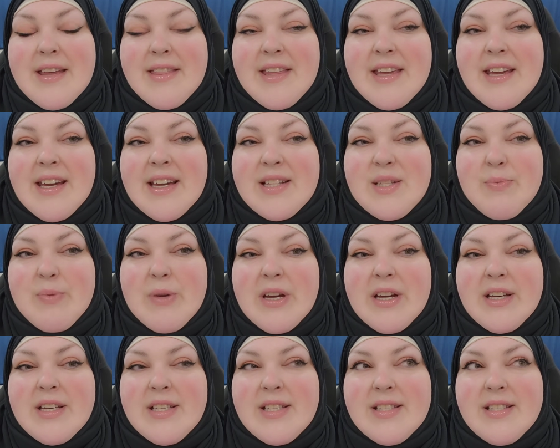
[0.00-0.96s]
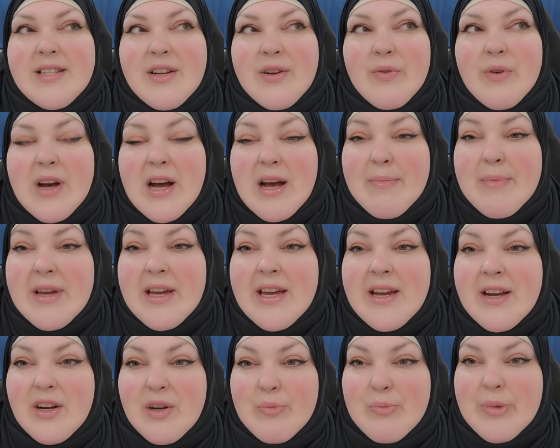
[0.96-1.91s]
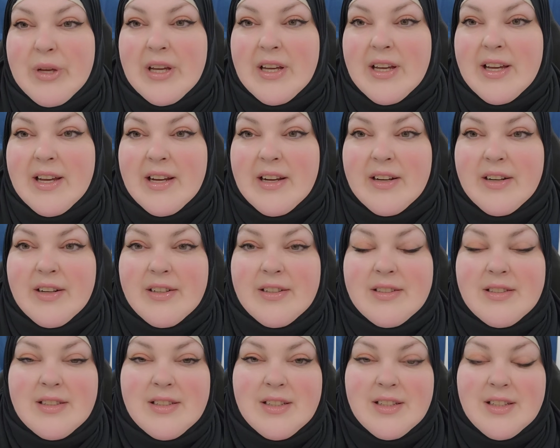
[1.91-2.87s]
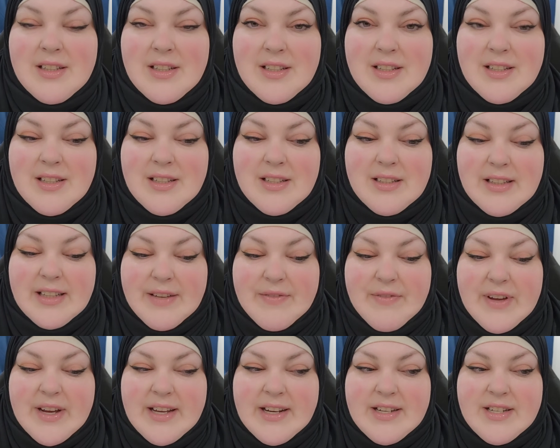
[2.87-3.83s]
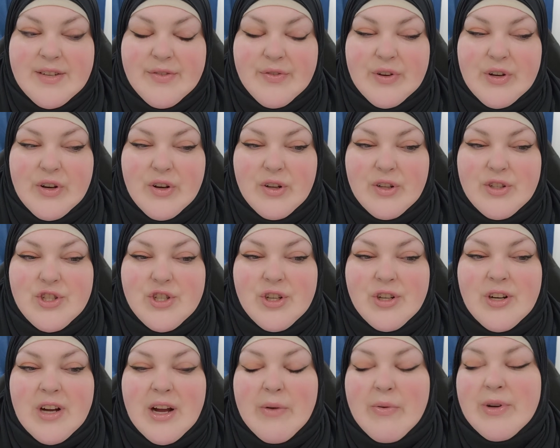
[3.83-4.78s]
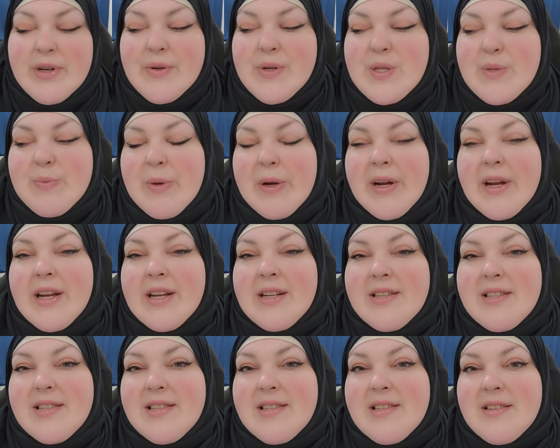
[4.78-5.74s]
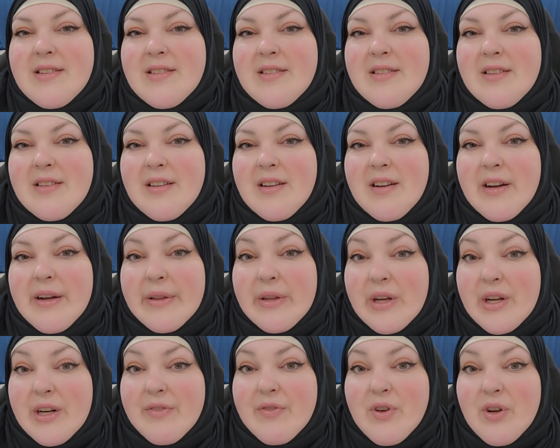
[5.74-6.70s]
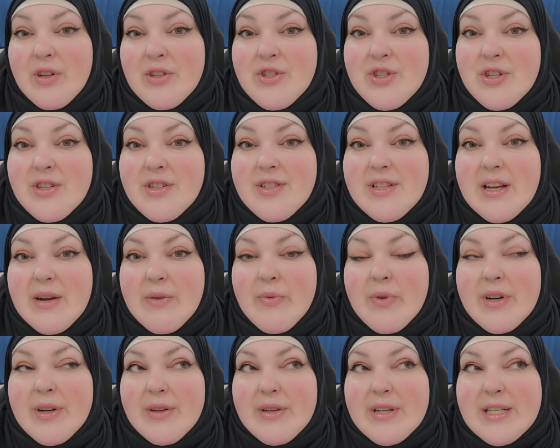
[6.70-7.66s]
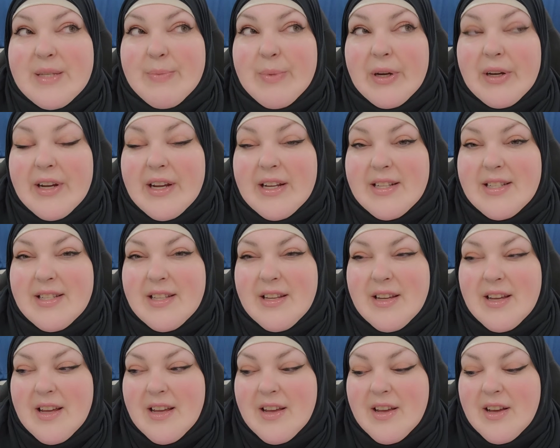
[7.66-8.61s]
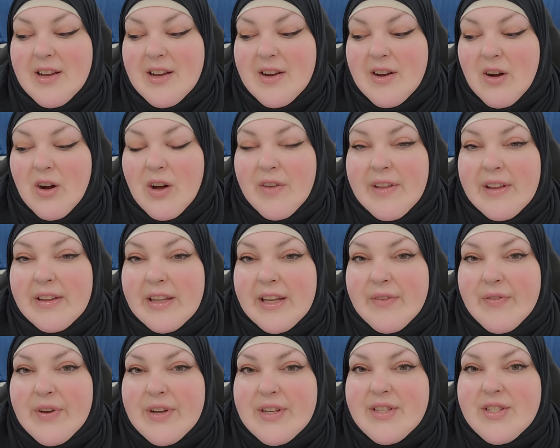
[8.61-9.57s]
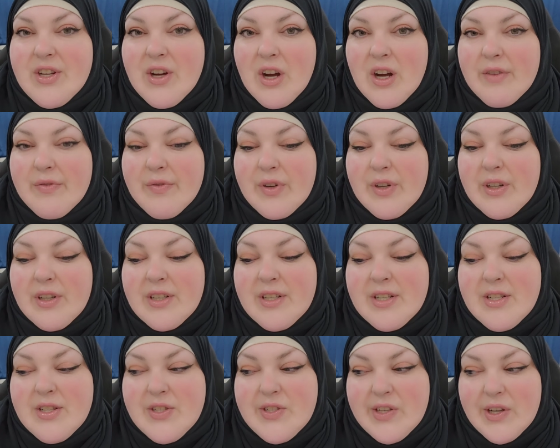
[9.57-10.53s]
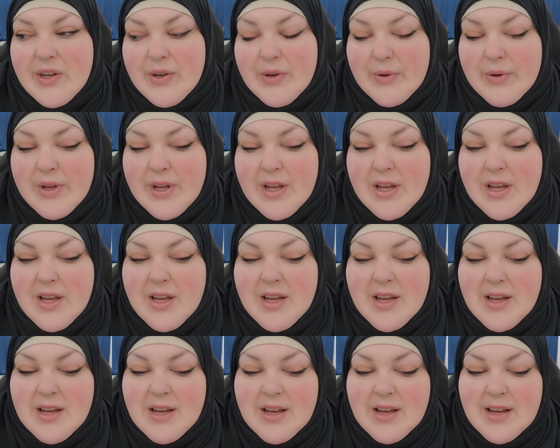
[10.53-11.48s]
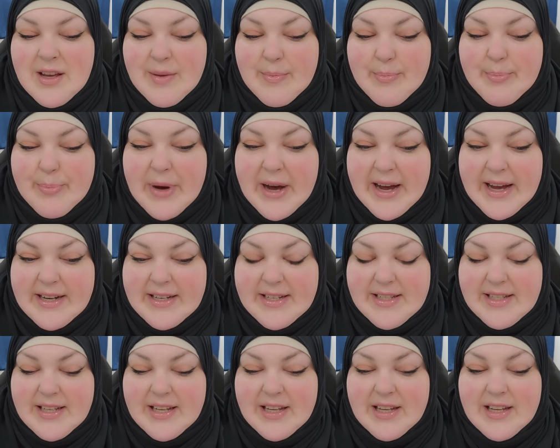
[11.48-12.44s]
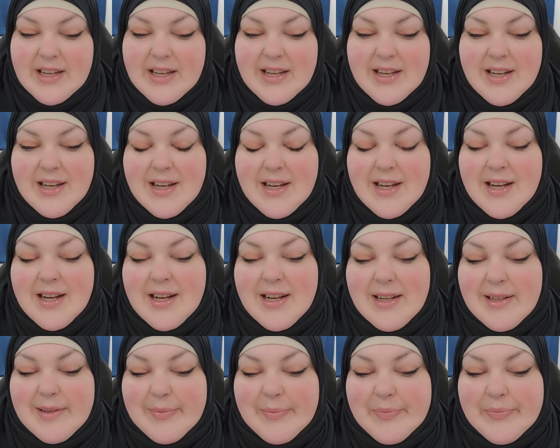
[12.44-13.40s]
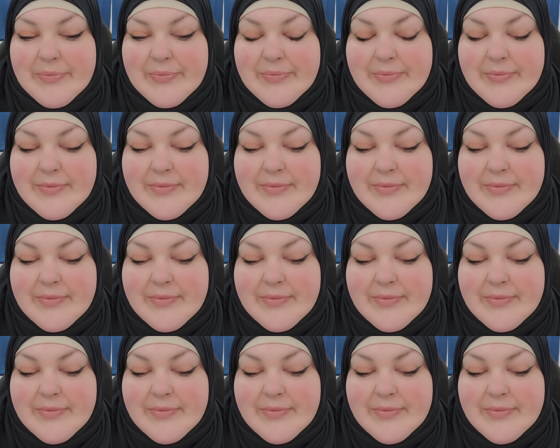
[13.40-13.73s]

think it's because, you know, coming here and being here, living in a different culture, I want to experience a lot of cultures. I want to experience all that life has to offer. So, but, so